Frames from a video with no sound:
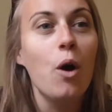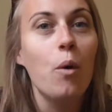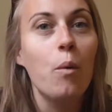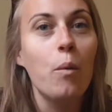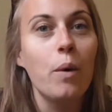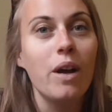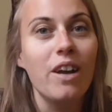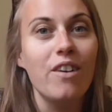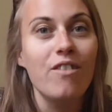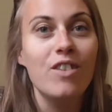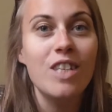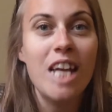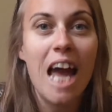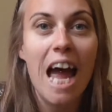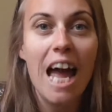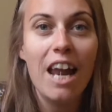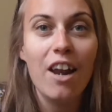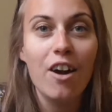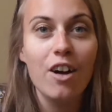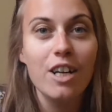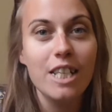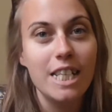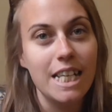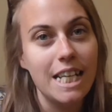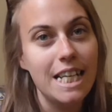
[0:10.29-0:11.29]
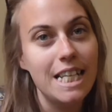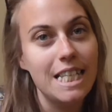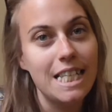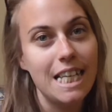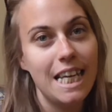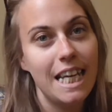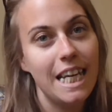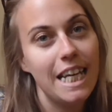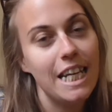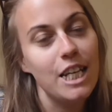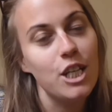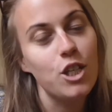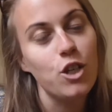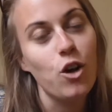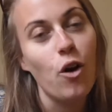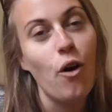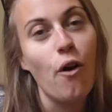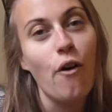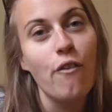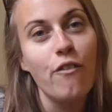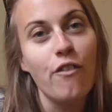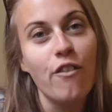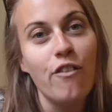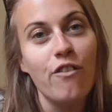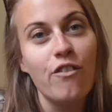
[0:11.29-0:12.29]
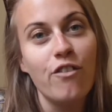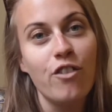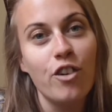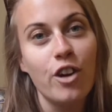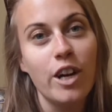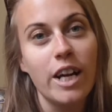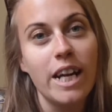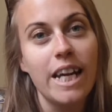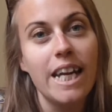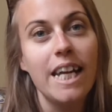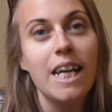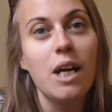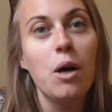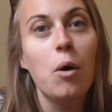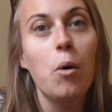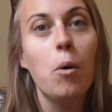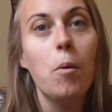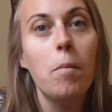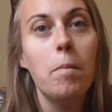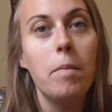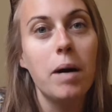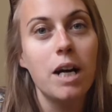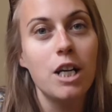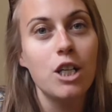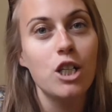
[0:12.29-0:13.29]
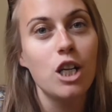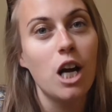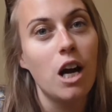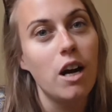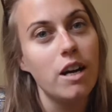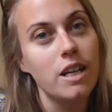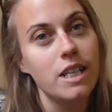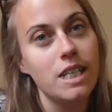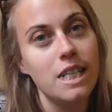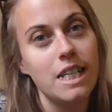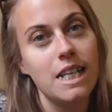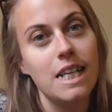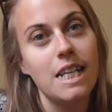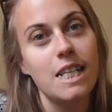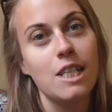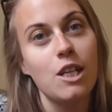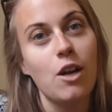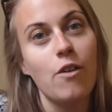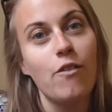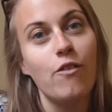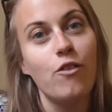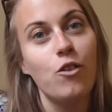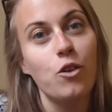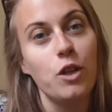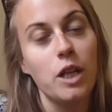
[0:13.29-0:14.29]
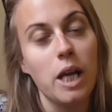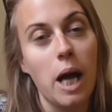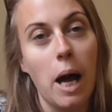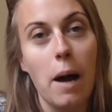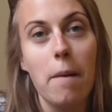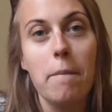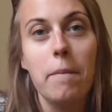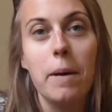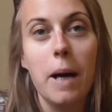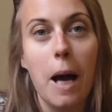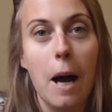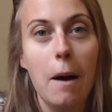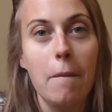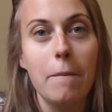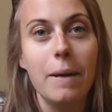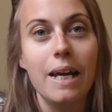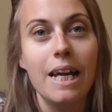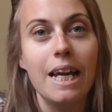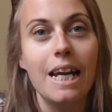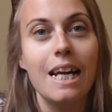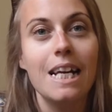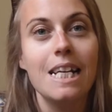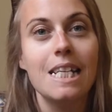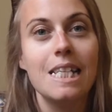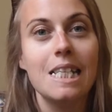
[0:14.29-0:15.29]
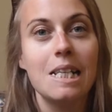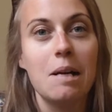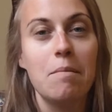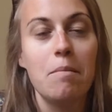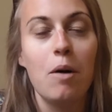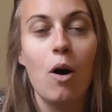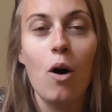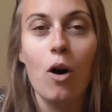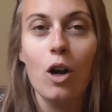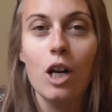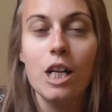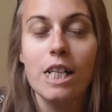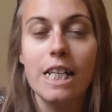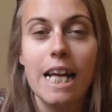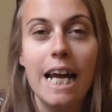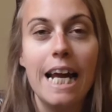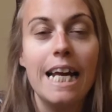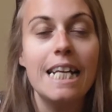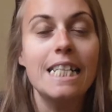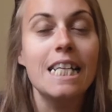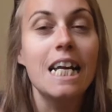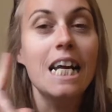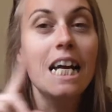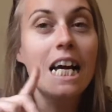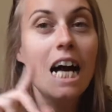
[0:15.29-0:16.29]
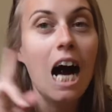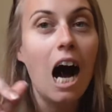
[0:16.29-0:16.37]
with 10 ideas each of free or budget ideas for the upcoming summer holidays.